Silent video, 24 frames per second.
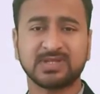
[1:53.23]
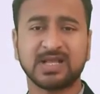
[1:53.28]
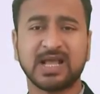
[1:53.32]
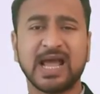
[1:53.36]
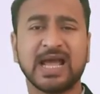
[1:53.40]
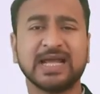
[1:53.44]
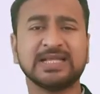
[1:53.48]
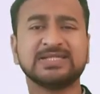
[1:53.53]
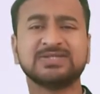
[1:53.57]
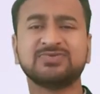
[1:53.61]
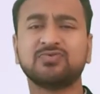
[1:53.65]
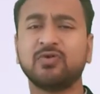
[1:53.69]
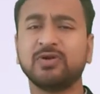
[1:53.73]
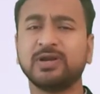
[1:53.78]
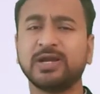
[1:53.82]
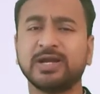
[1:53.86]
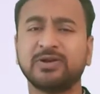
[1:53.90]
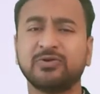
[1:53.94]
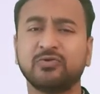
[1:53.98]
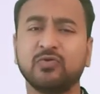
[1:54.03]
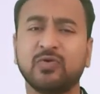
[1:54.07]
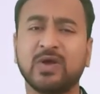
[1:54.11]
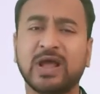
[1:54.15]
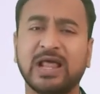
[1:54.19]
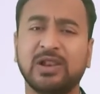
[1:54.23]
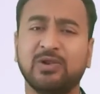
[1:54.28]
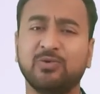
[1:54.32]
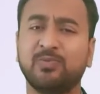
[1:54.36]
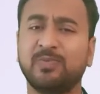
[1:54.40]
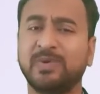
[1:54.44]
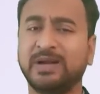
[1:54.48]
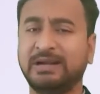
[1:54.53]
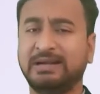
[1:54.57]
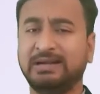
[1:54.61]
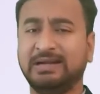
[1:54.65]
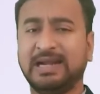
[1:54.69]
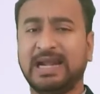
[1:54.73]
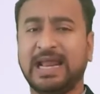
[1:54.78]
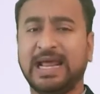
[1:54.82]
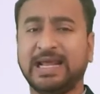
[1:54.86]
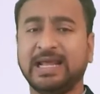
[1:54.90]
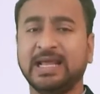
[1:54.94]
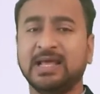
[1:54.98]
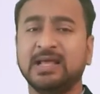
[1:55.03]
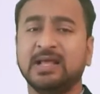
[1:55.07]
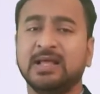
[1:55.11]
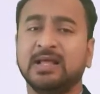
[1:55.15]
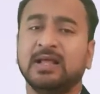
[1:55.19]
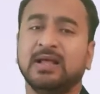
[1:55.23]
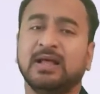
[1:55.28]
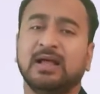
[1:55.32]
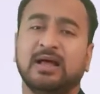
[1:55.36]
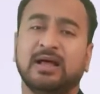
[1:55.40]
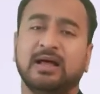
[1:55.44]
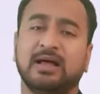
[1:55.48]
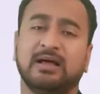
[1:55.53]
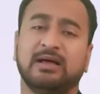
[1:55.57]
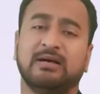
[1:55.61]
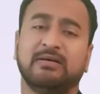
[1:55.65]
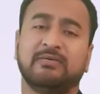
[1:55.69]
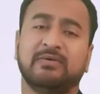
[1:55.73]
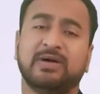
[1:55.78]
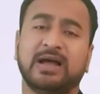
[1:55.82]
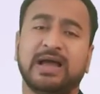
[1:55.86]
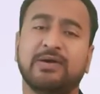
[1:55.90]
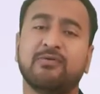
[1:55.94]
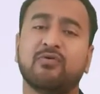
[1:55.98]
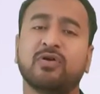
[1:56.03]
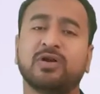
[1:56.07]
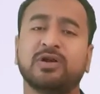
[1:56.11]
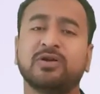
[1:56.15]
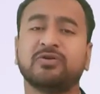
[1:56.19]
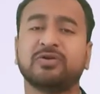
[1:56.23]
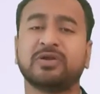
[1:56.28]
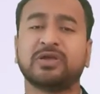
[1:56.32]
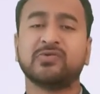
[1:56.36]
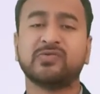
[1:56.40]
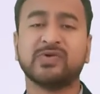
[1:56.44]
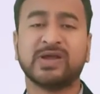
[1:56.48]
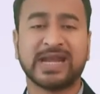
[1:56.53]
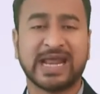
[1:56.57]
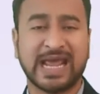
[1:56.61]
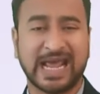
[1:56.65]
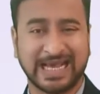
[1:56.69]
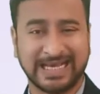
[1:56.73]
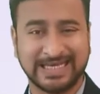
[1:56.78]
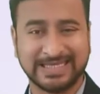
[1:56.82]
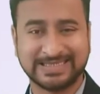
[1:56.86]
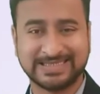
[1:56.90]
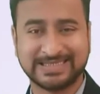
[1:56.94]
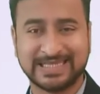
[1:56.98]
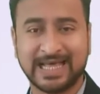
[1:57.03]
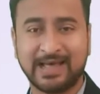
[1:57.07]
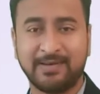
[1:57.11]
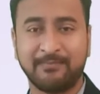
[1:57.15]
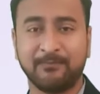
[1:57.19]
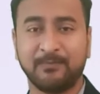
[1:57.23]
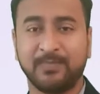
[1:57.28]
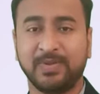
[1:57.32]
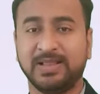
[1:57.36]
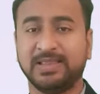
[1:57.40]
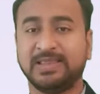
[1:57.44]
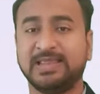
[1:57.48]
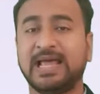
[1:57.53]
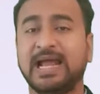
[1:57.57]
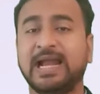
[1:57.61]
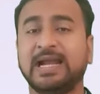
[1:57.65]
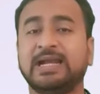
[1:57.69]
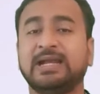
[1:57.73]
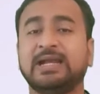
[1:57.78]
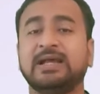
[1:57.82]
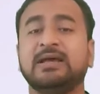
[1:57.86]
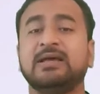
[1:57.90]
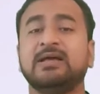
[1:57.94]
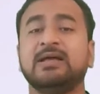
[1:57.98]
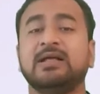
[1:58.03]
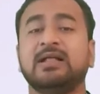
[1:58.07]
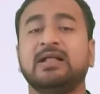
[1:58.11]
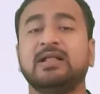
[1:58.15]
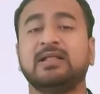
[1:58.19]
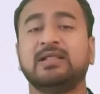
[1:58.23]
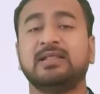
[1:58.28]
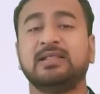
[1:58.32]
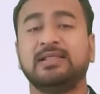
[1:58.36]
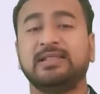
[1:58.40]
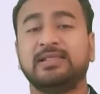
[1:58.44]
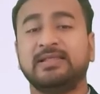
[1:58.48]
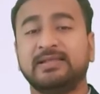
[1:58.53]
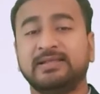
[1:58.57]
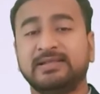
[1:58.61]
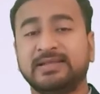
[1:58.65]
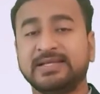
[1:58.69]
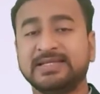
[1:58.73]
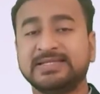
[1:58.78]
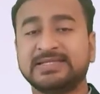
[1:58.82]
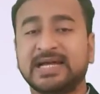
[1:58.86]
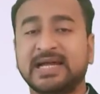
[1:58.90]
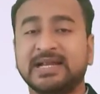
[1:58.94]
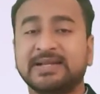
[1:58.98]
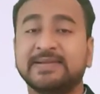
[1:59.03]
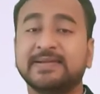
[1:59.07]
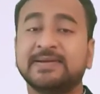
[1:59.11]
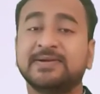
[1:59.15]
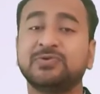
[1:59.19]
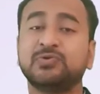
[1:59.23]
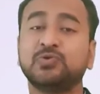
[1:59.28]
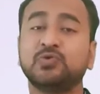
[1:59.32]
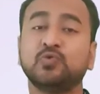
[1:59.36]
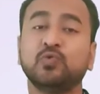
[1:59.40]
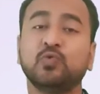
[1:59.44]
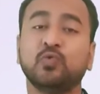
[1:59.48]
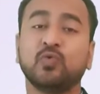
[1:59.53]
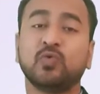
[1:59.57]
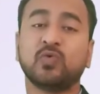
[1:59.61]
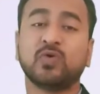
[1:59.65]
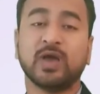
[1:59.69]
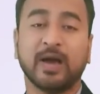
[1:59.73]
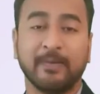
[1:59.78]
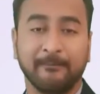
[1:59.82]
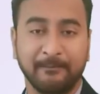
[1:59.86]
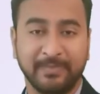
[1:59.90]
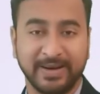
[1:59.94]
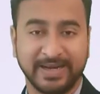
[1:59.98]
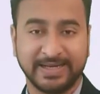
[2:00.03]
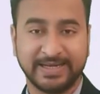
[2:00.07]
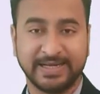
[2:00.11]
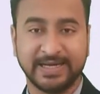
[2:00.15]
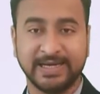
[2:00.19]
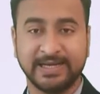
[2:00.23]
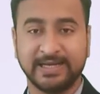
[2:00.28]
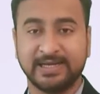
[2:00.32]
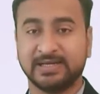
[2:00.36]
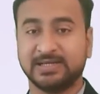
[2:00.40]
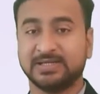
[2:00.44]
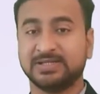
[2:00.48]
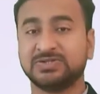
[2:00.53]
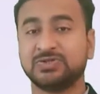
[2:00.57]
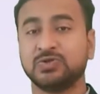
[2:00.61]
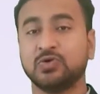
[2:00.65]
I just wanted to elaborate, like I want to give an example that these are the two competitors.